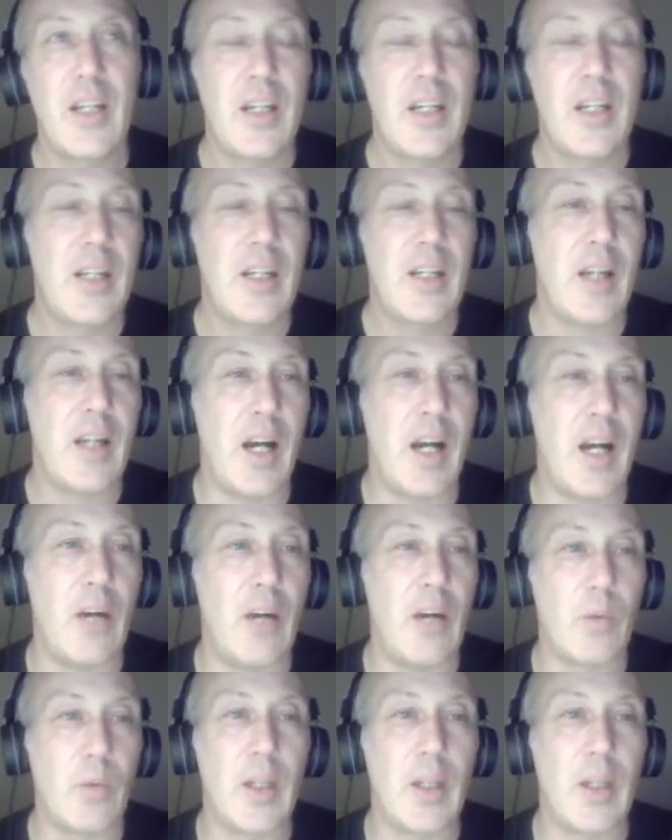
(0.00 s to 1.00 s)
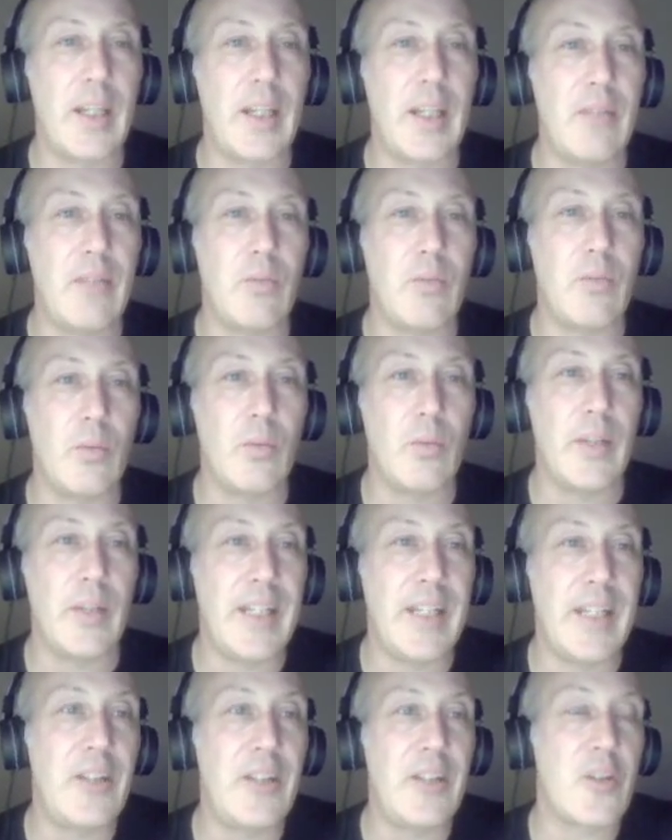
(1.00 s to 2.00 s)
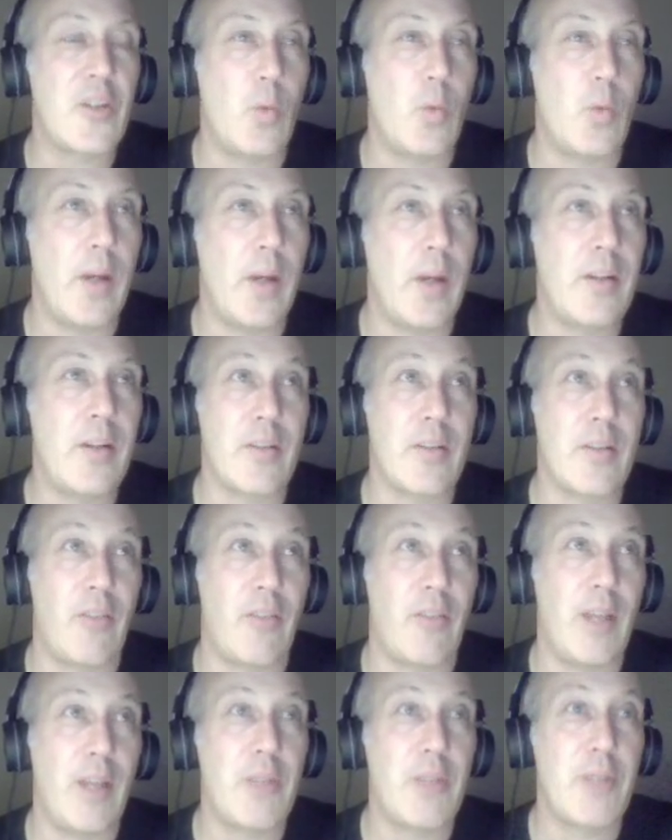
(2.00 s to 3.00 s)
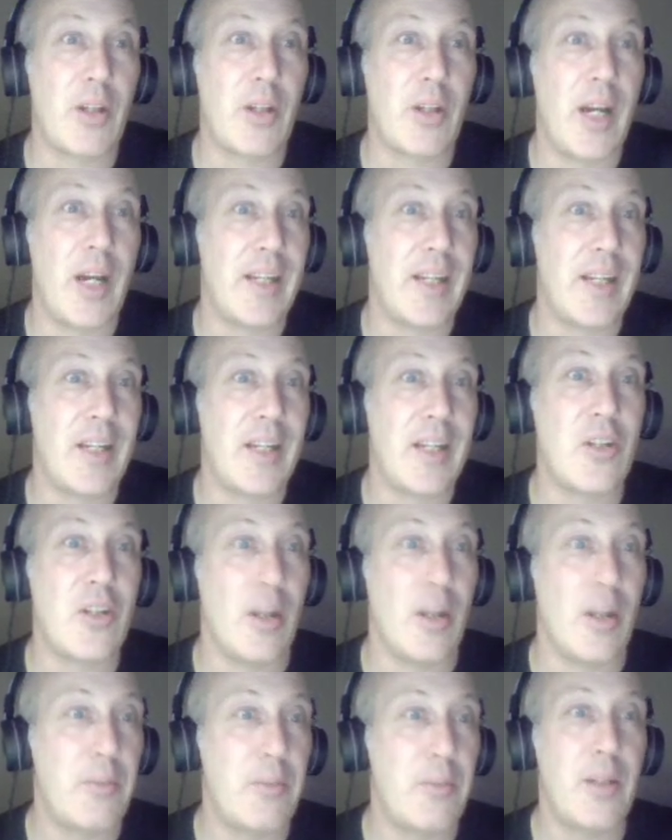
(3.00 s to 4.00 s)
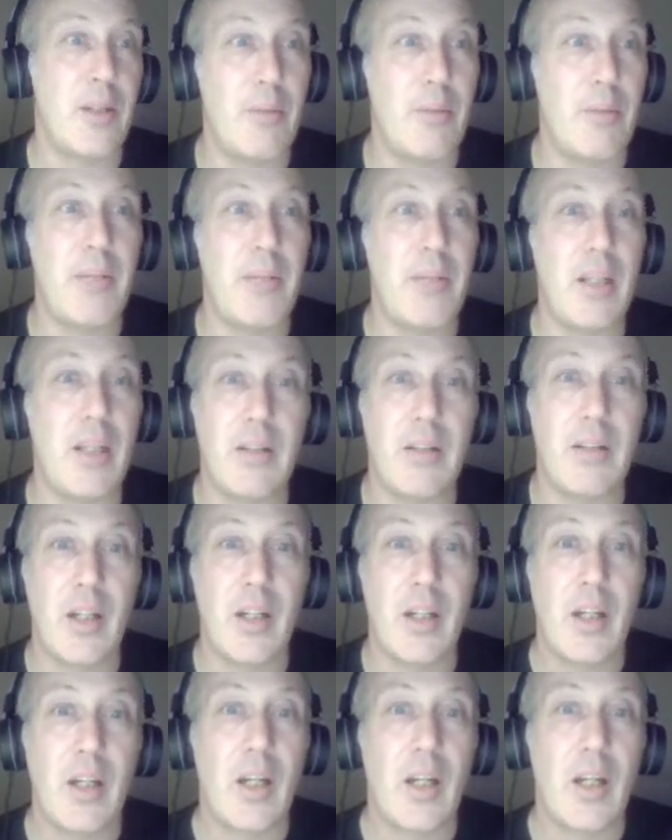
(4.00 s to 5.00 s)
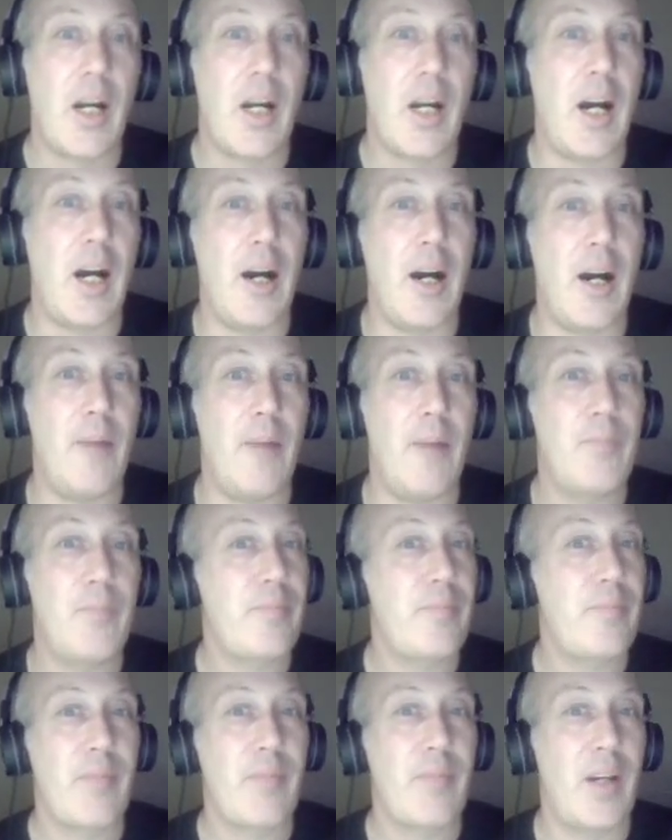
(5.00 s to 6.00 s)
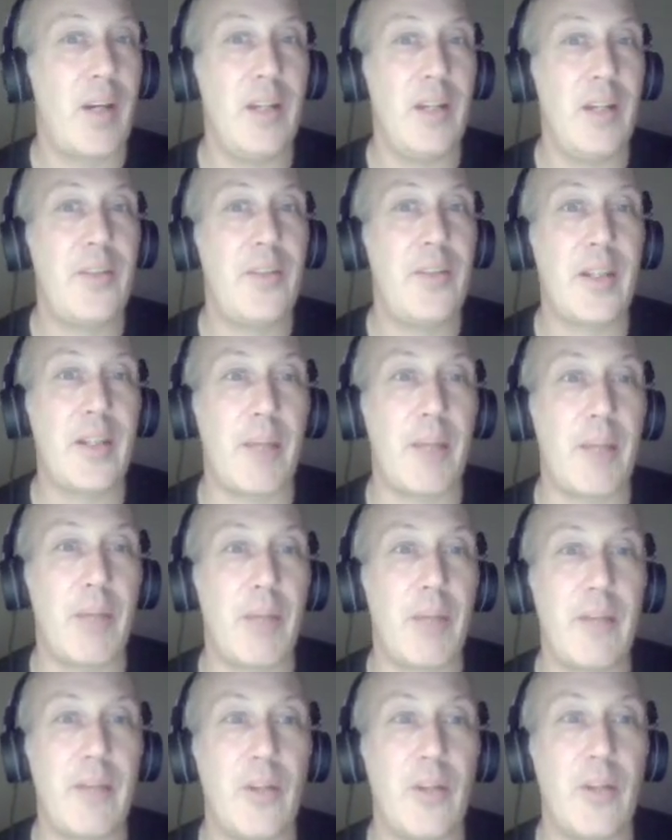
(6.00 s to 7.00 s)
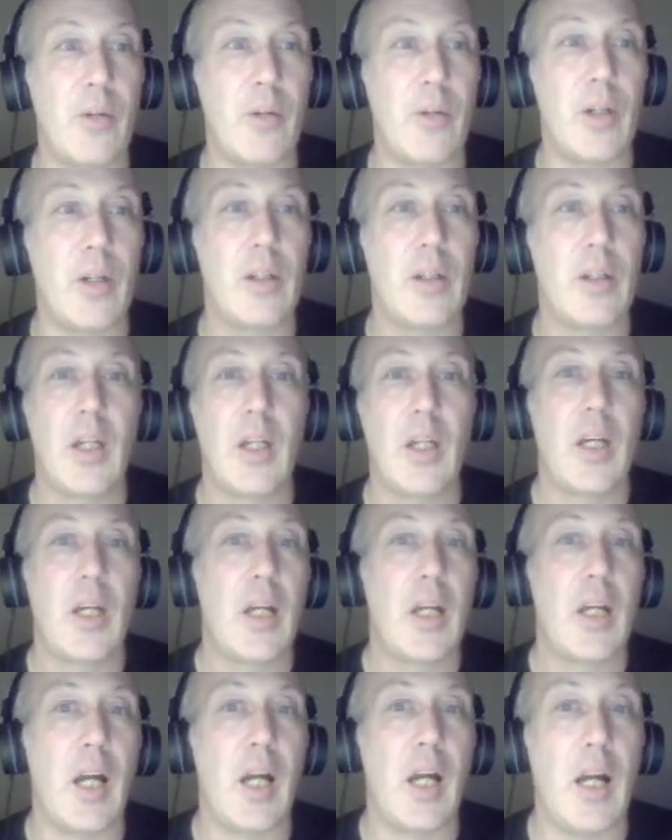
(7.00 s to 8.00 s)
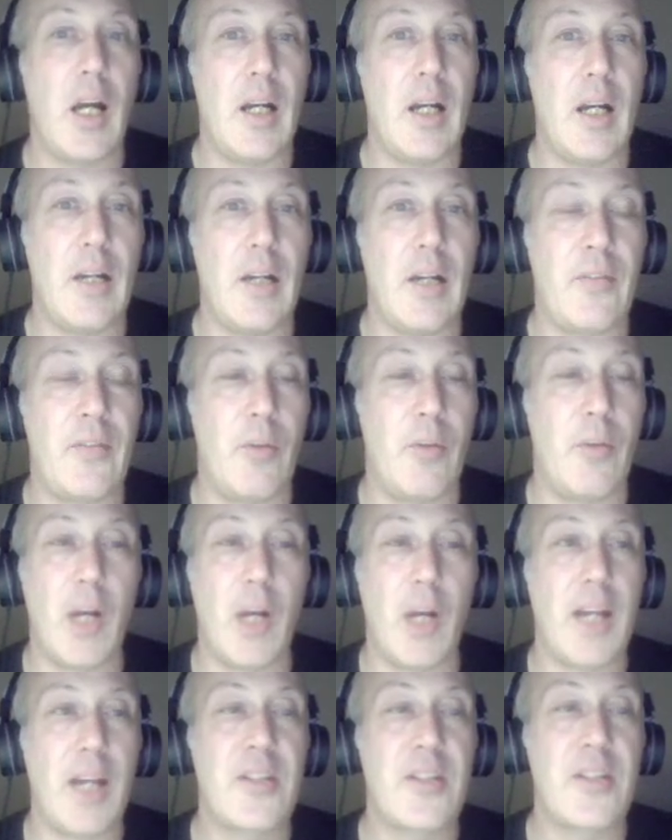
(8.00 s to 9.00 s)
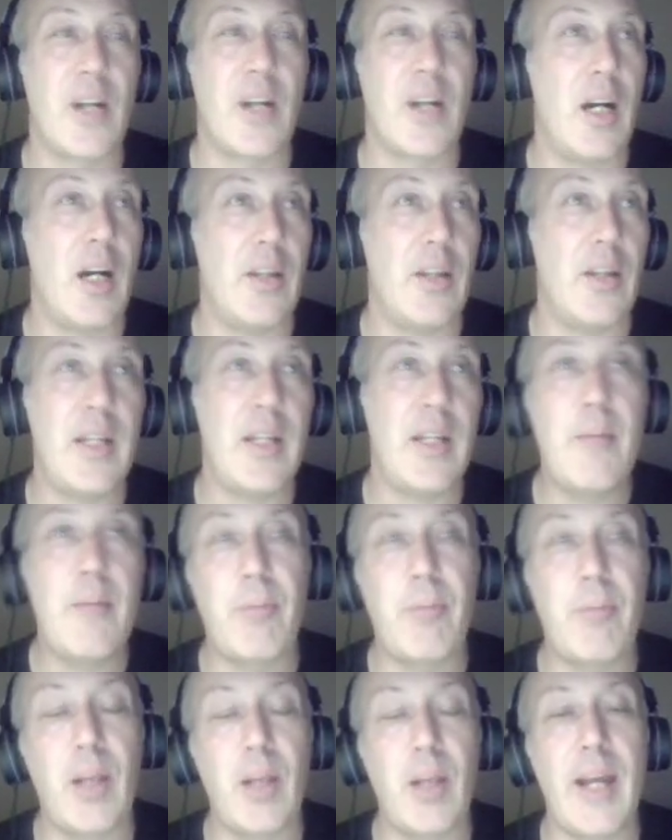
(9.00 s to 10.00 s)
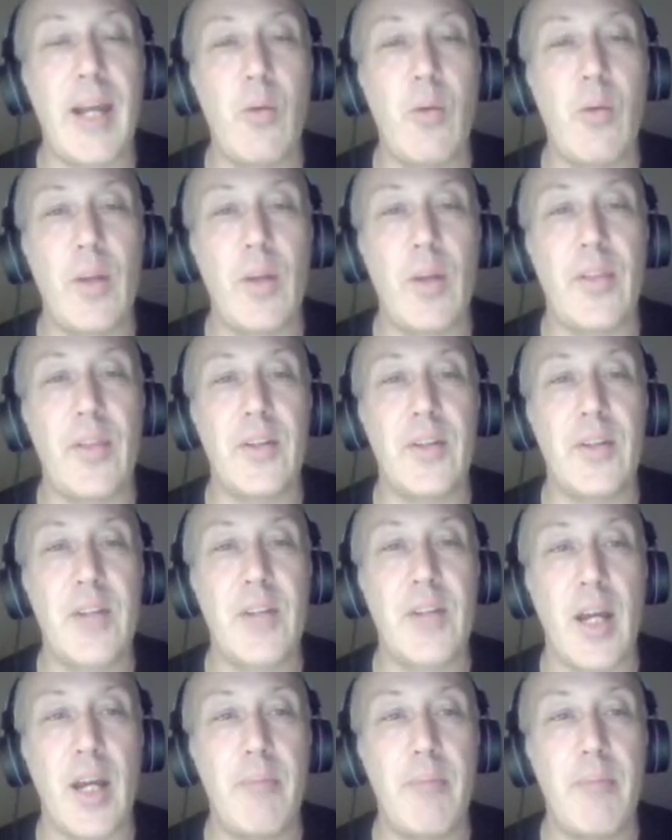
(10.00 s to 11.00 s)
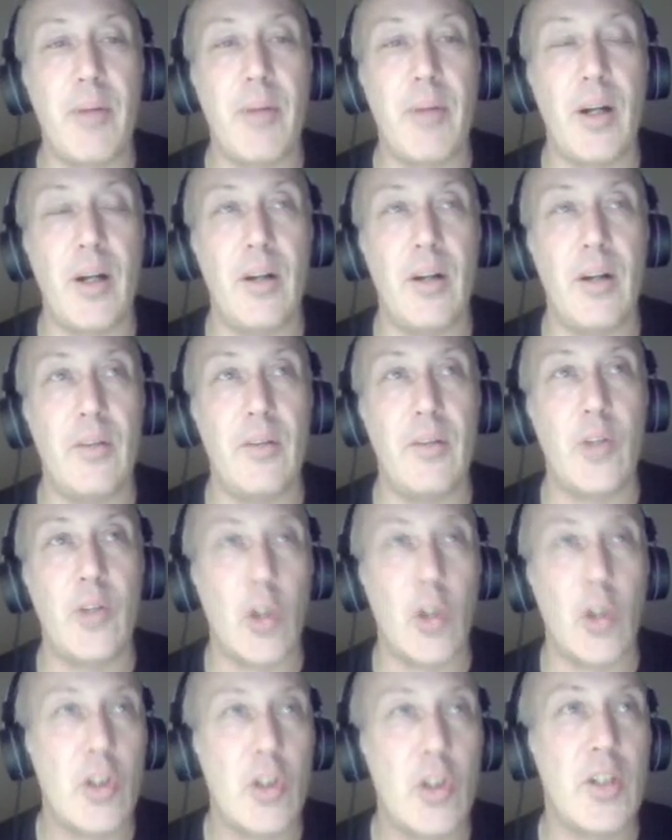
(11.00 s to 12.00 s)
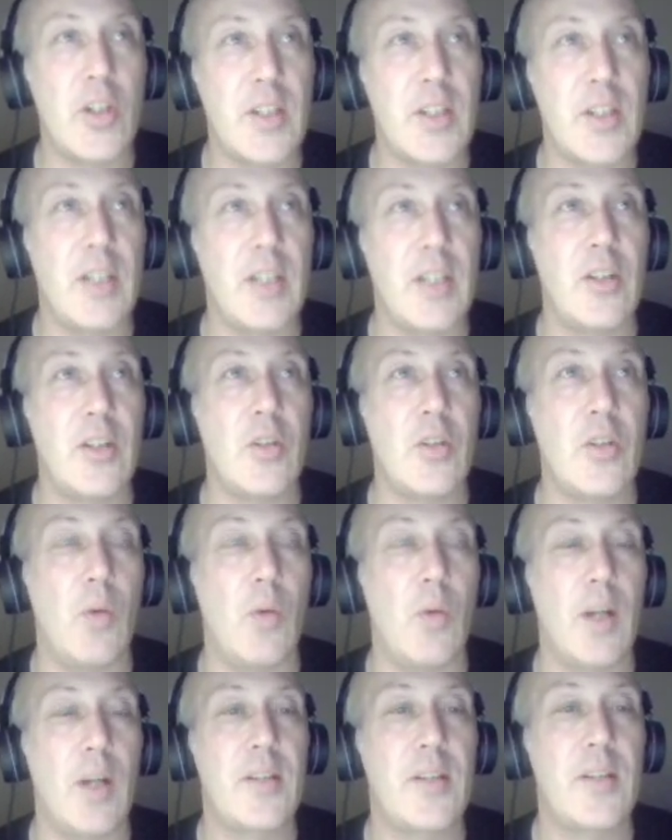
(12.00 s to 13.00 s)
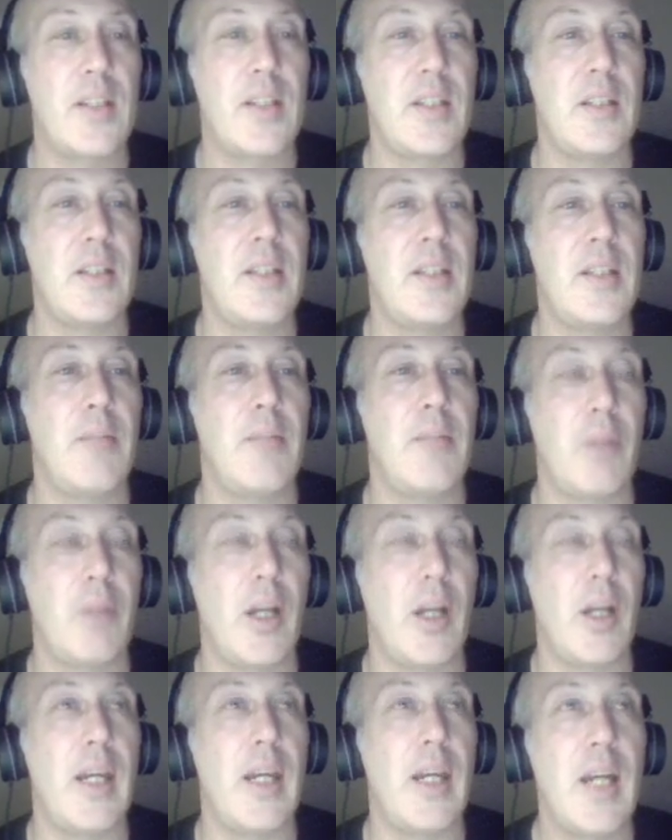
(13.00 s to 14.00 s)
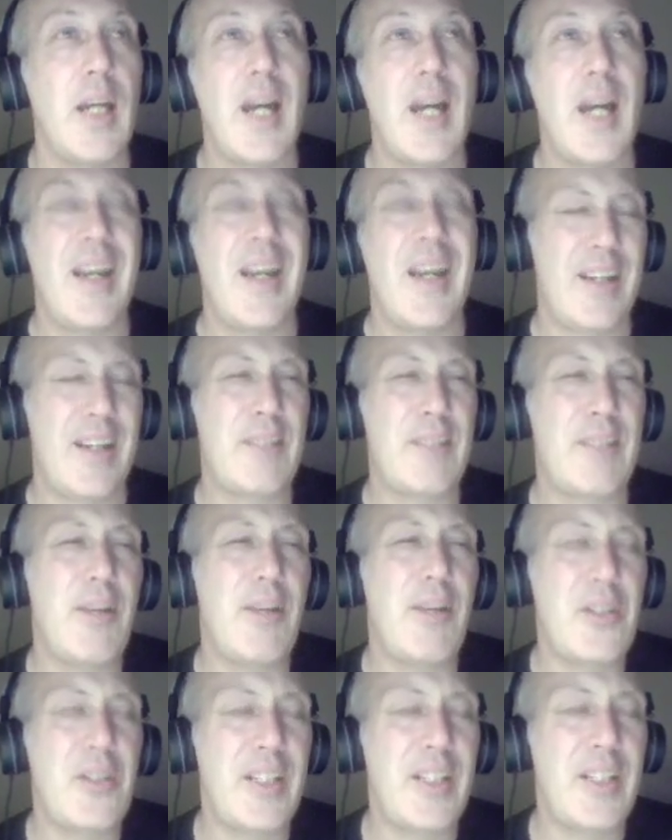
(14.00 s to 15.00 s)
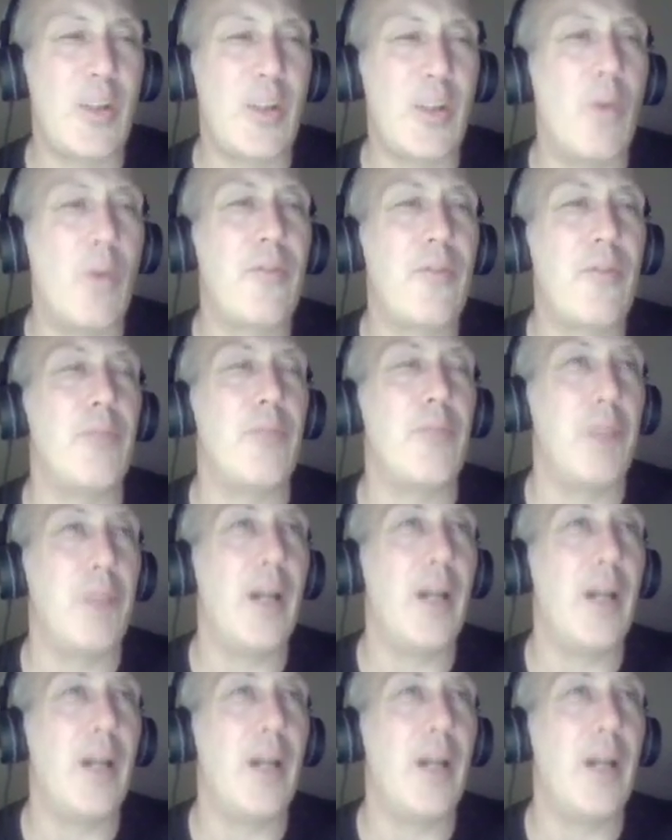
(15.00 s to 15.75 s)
uh, really need this win because the Flames are kind of catching up to them a bit, um, I didn't think they played very well. Uh, from what I saw. They didn't play with the type of urgency that you want to see a team play, especially going for blood